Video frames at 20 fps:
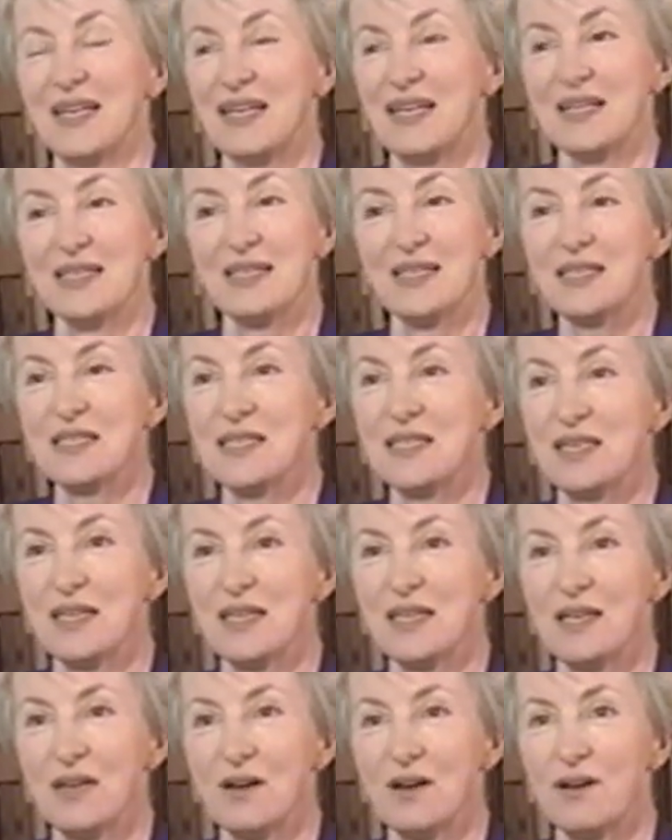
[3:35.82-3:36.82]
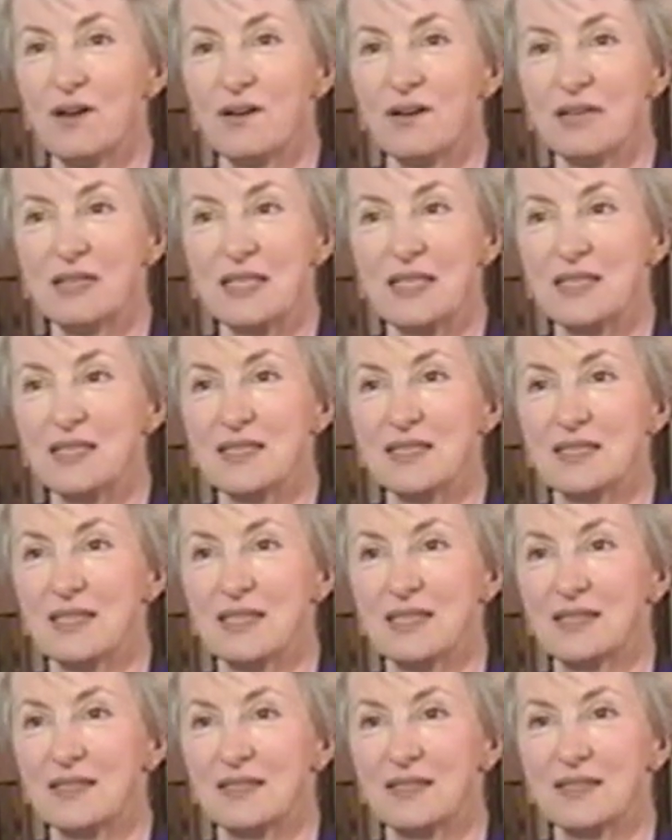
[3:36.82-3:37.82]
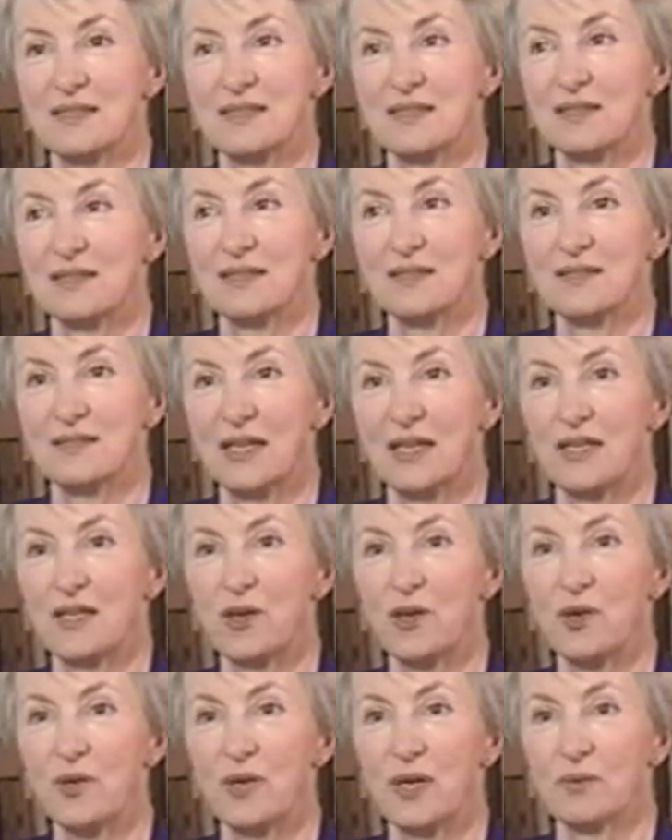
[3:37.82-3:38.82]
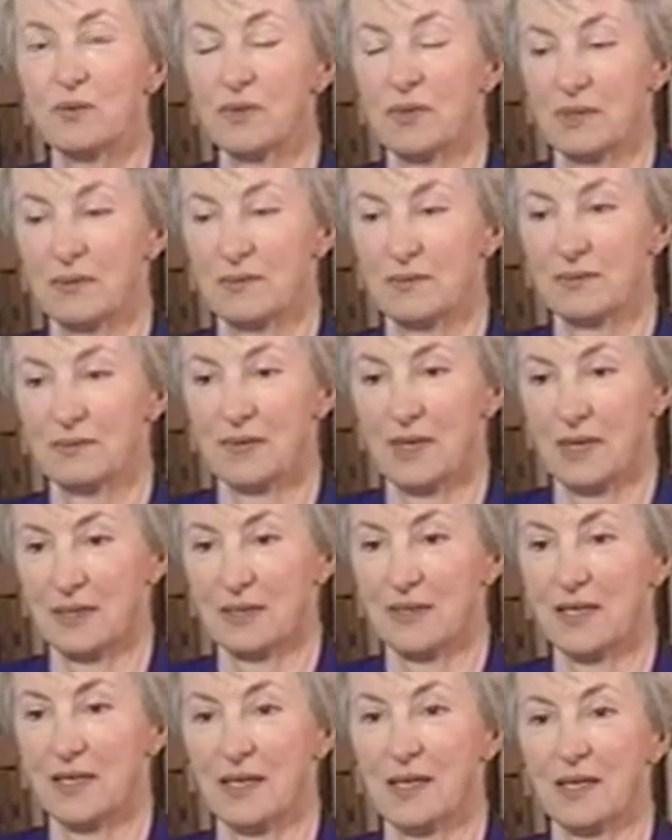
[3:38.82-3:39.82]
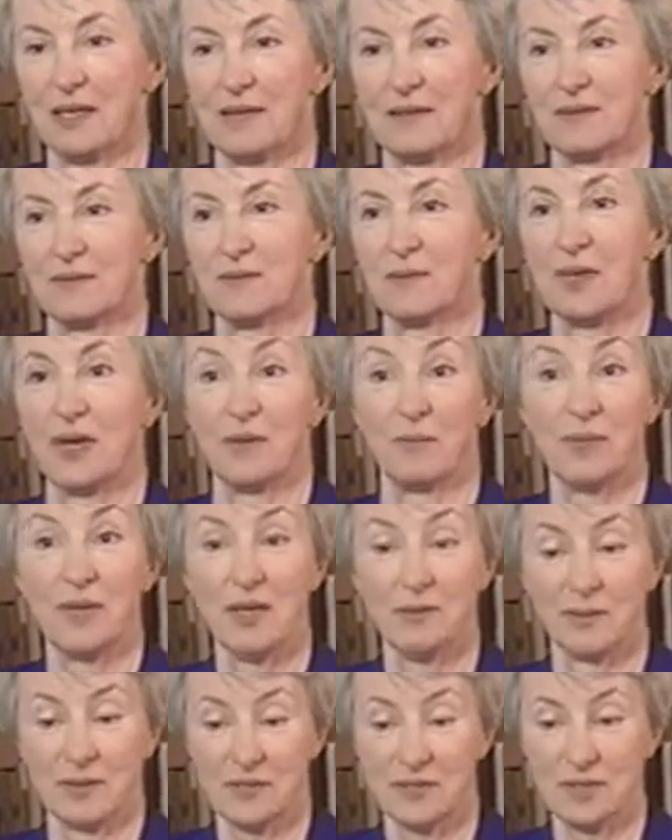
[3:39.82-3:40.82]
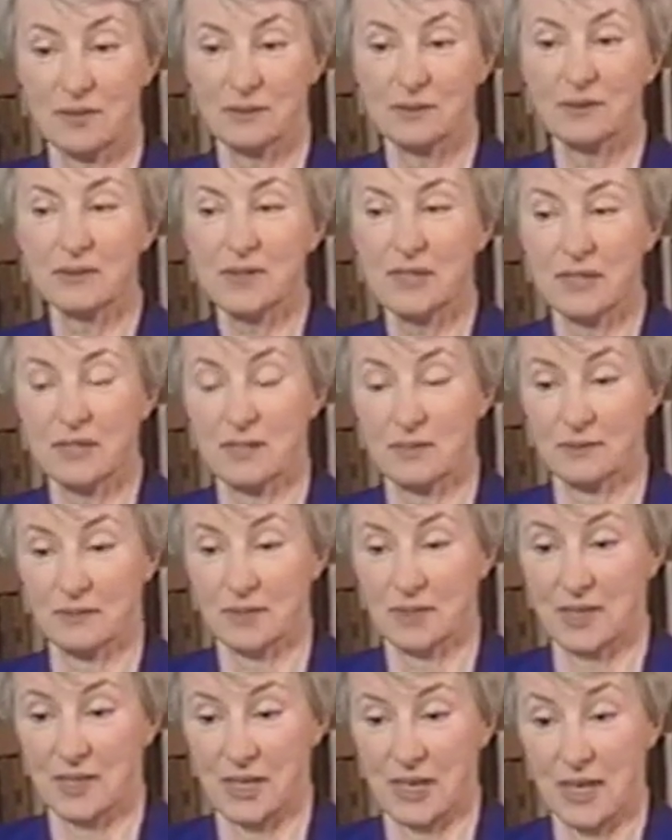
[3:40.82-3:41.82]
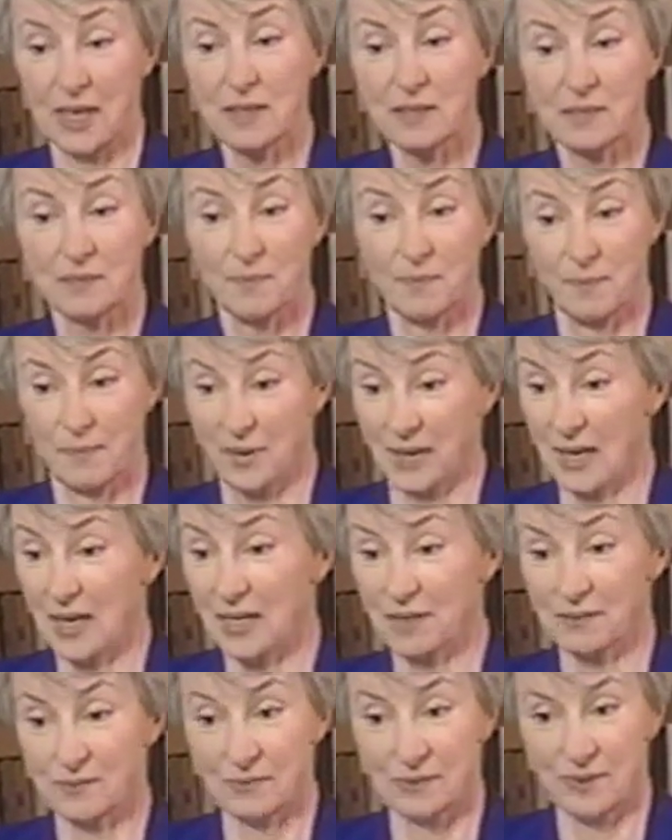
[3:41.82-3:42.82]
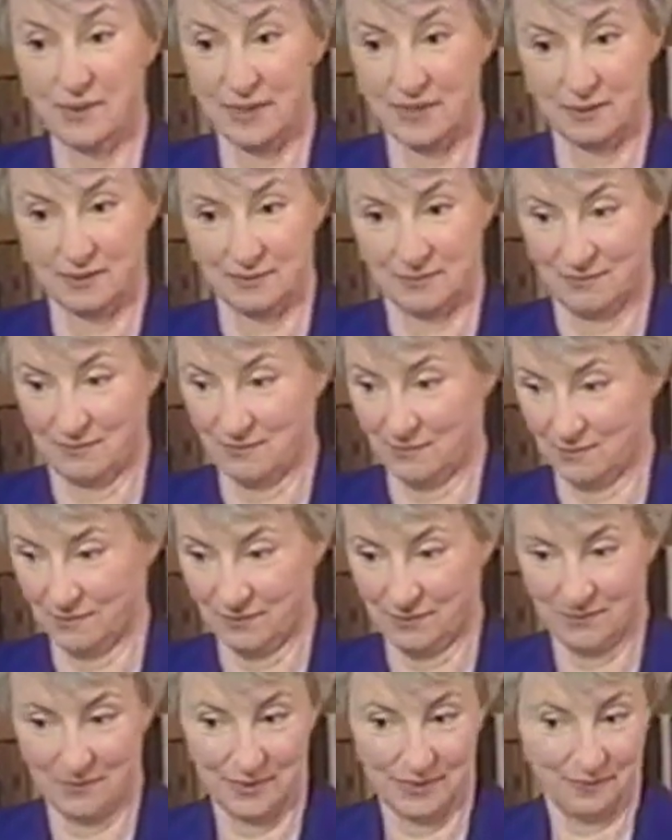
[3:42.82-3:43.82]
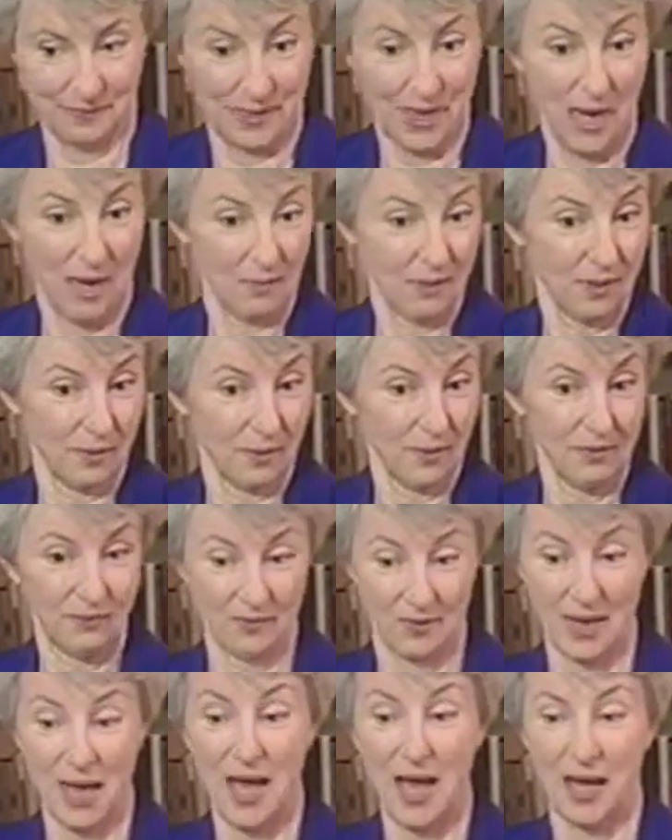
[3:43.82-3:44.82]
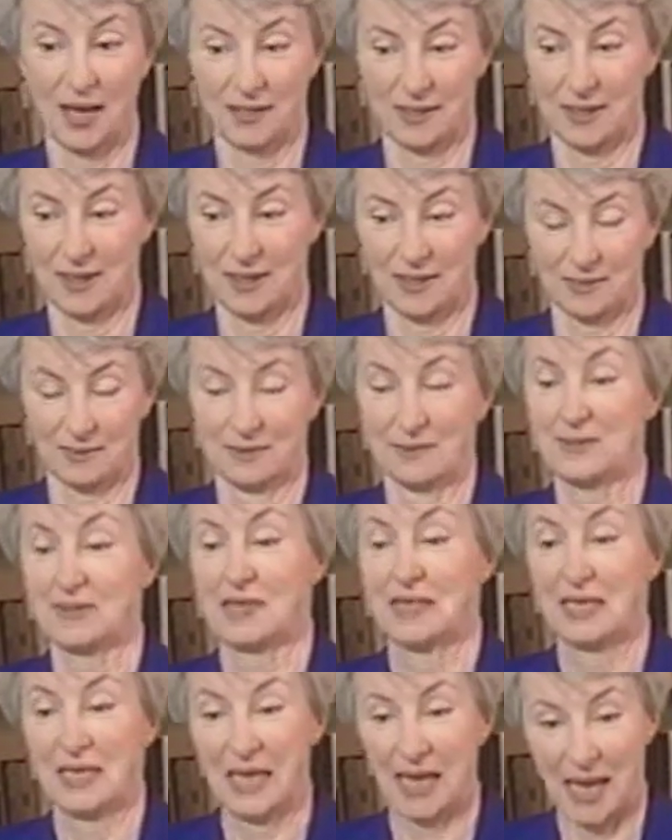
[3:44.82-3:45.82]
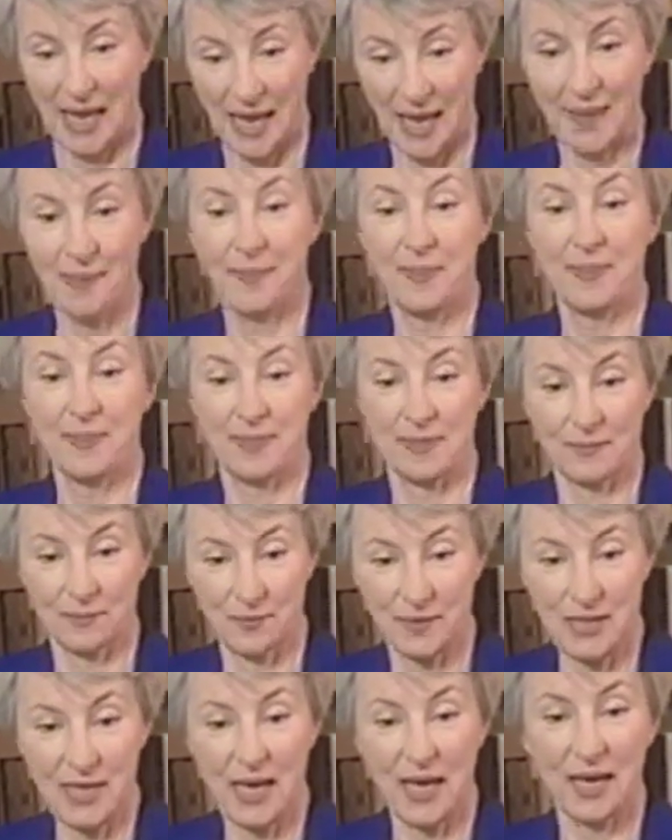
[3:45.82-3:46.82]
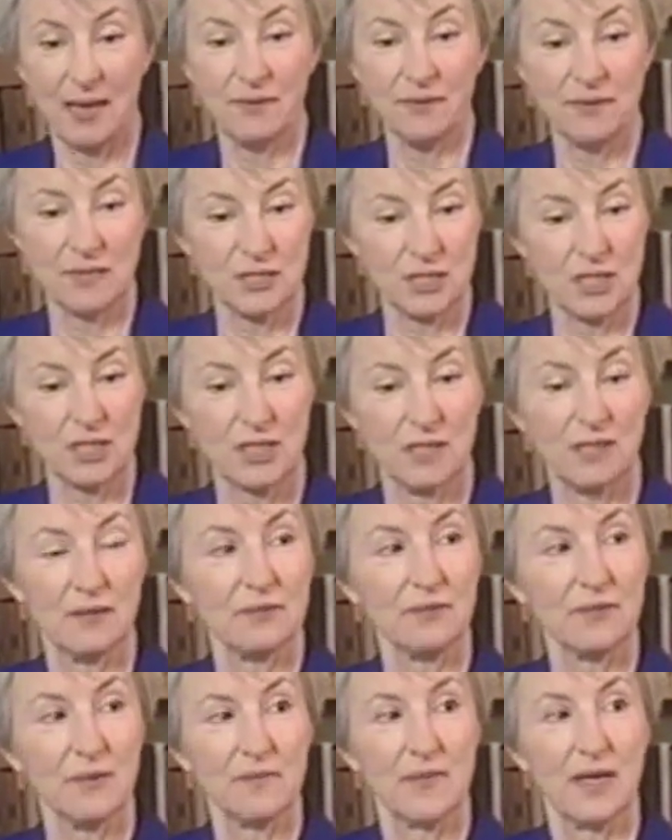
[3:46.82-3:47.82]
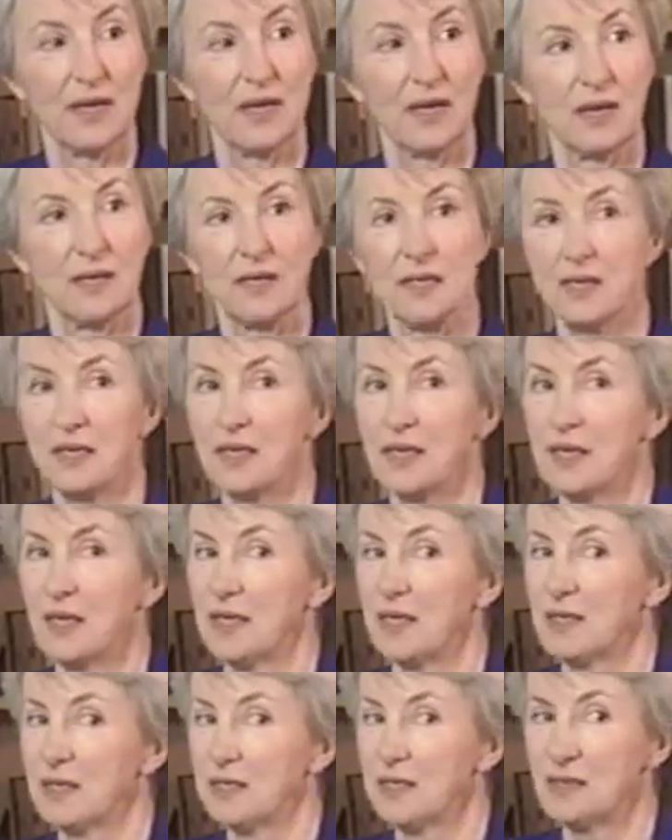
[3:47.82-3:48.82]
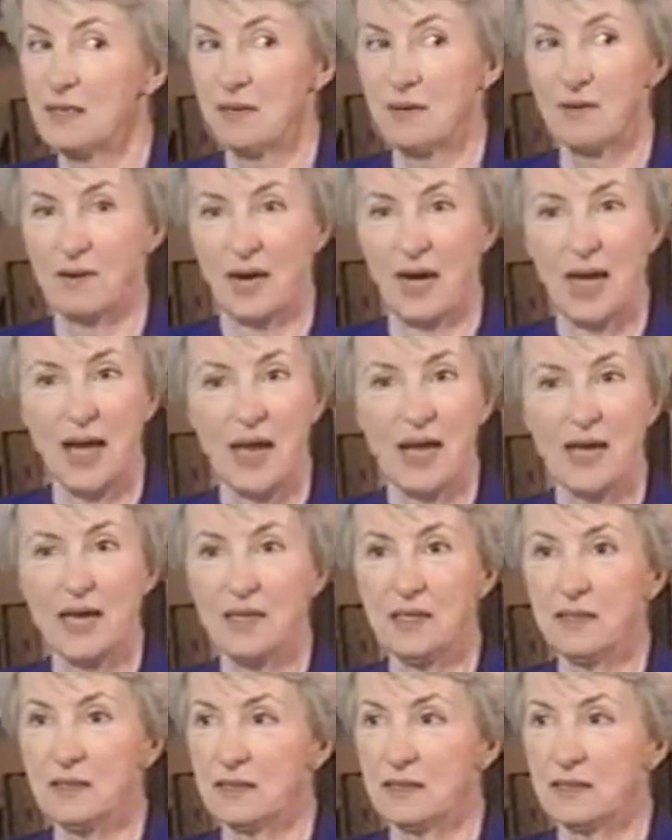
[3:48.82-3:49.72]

Dutch said, no. He said, you know, I know what we're not getting what a public school teacher would get, but we've got what we've got, and we have to share from there. So I